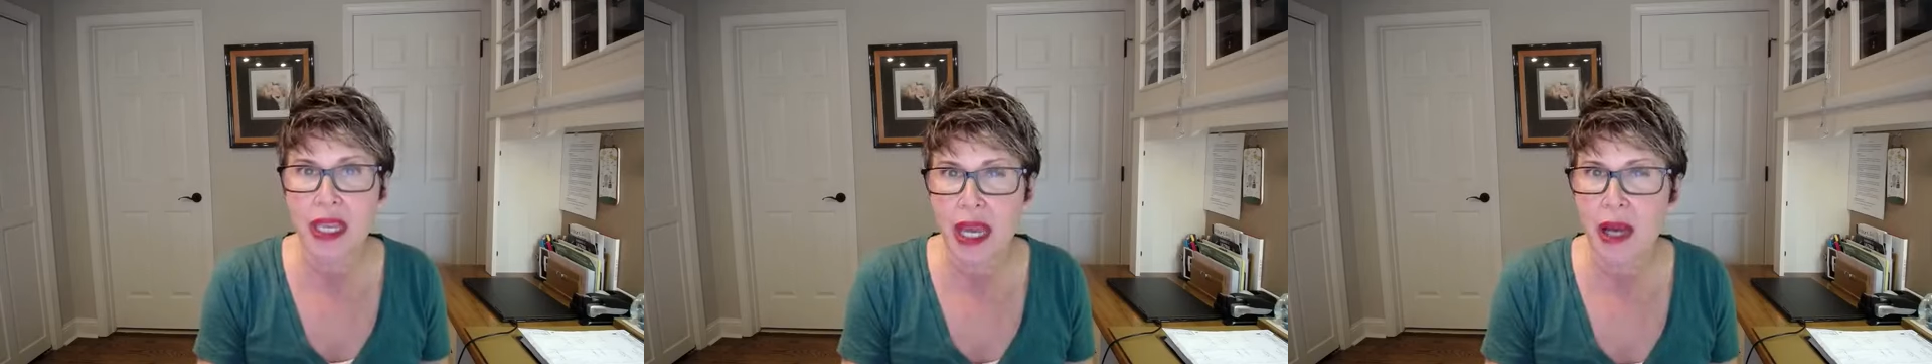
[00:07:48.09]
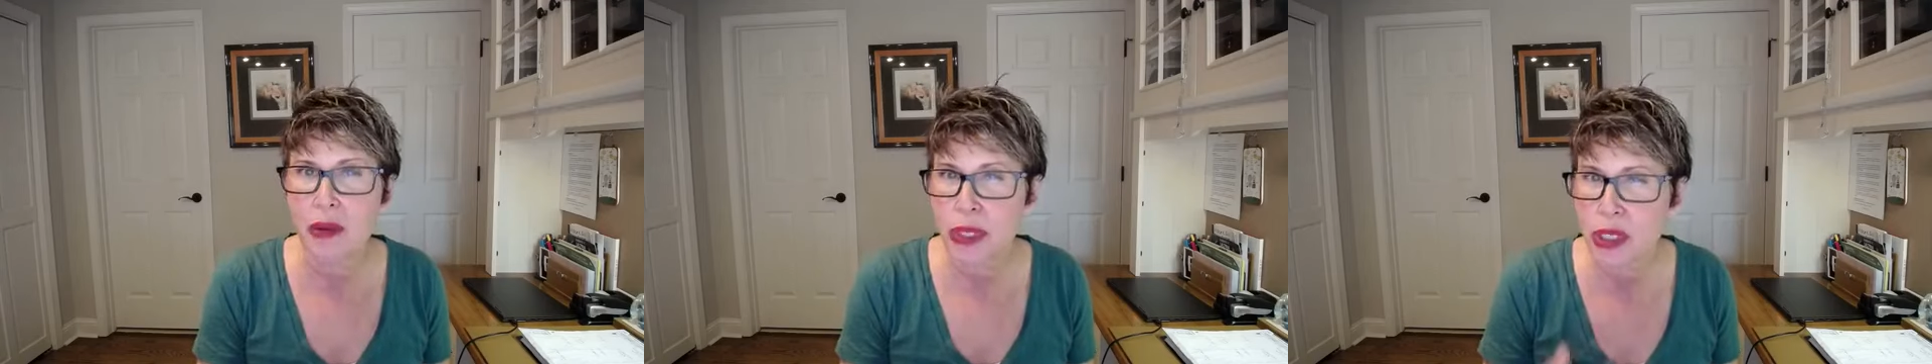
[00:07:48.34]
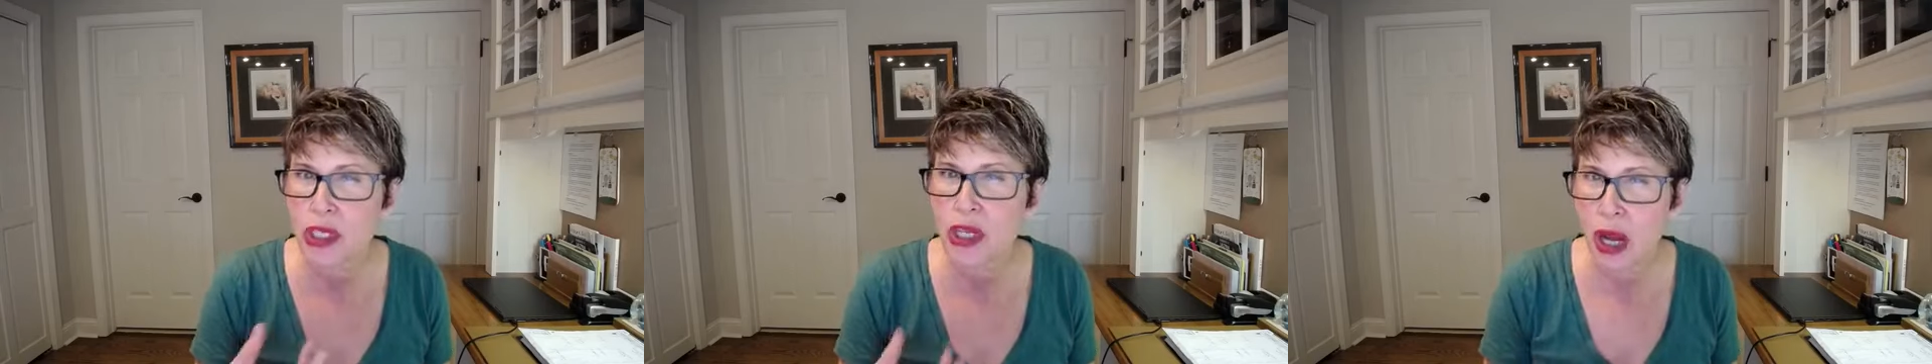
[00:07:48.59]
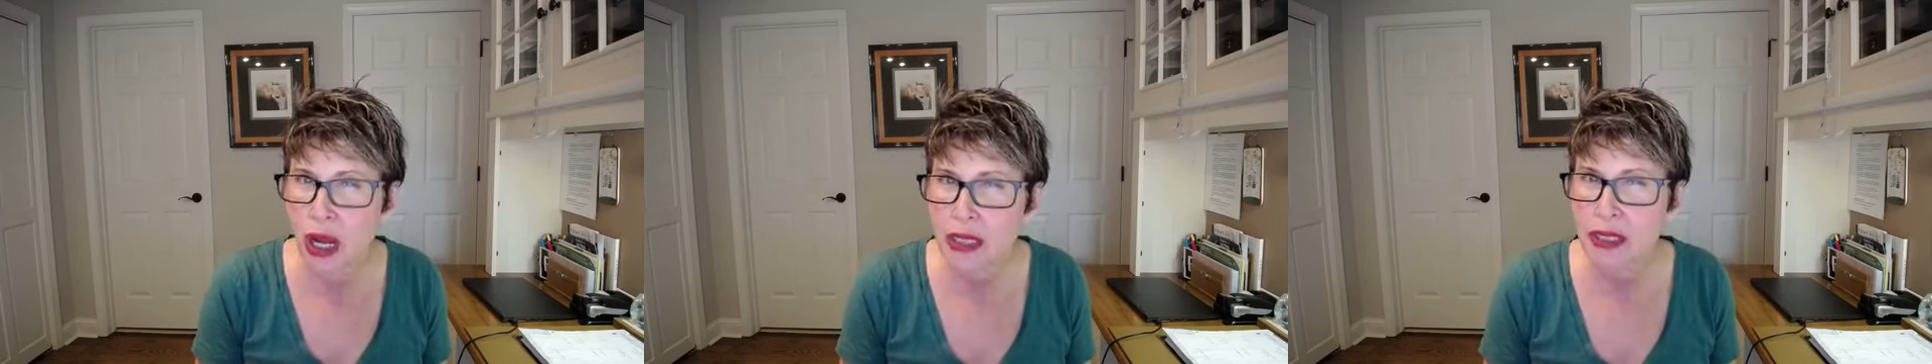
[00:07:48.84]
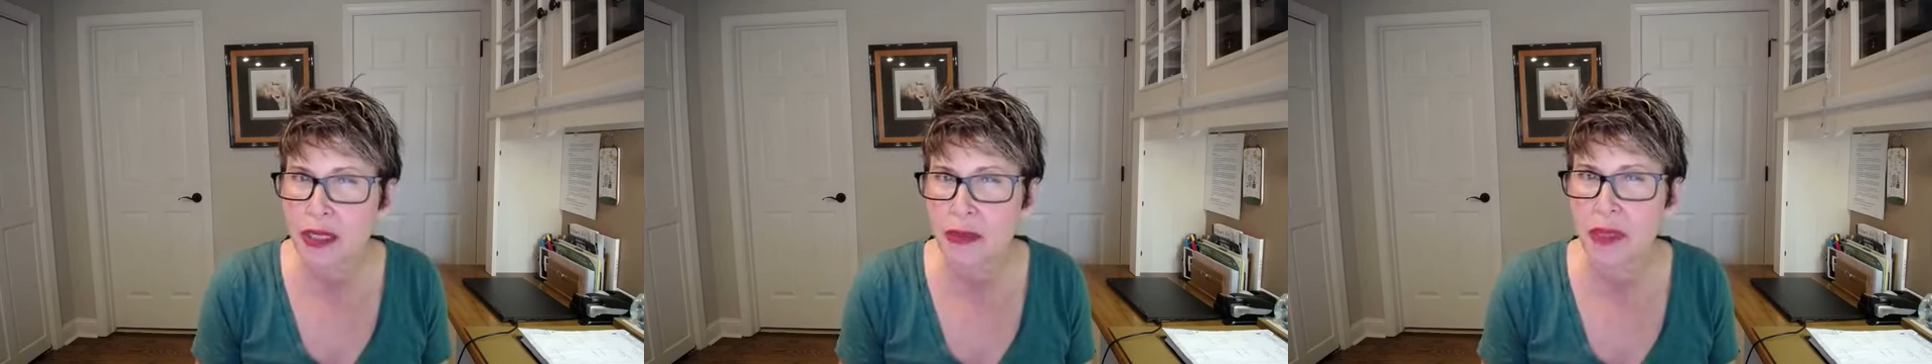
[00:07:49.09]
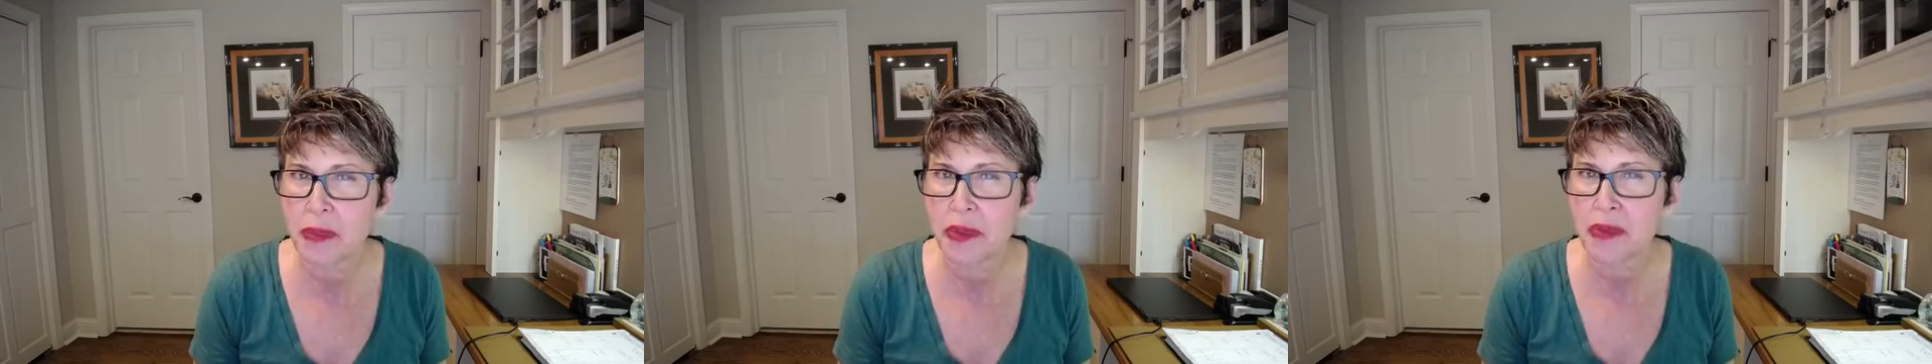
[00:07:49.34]
how we talk to
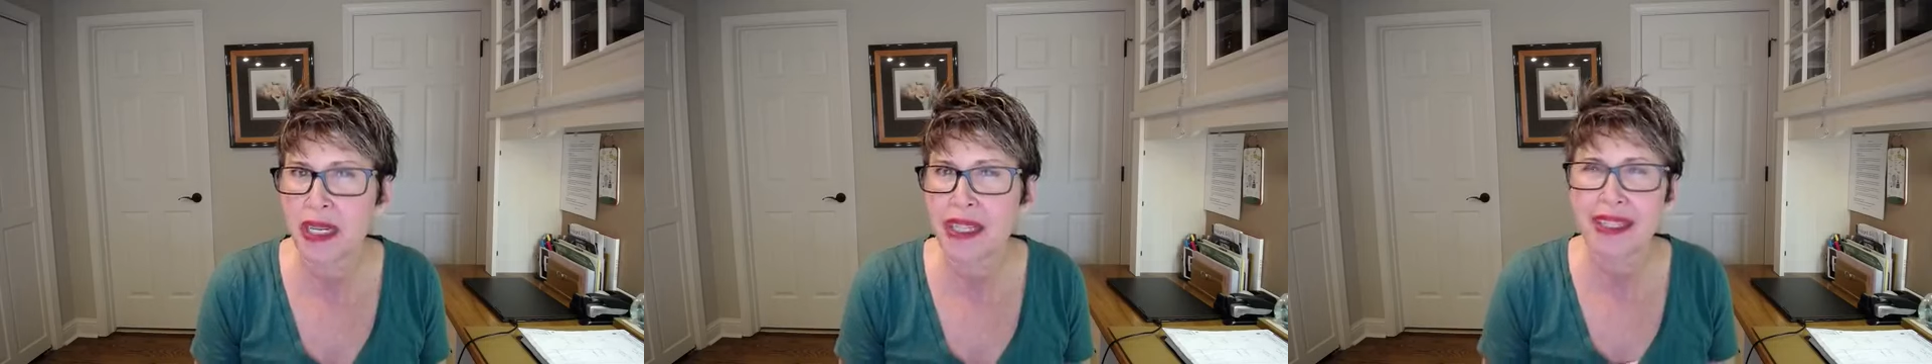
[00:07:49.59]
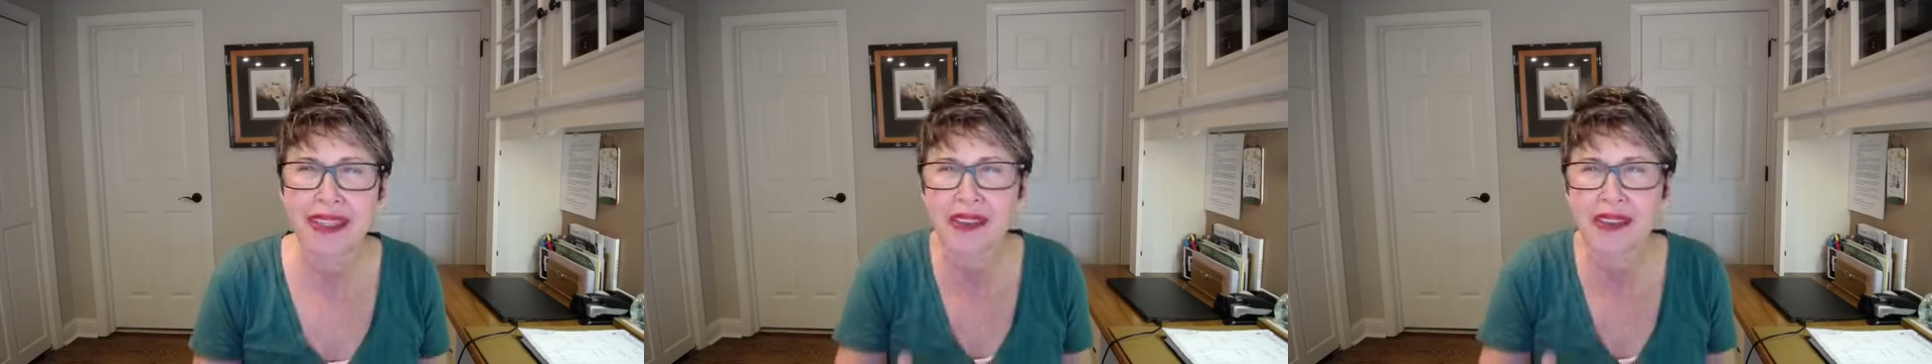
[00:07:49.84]
people, right?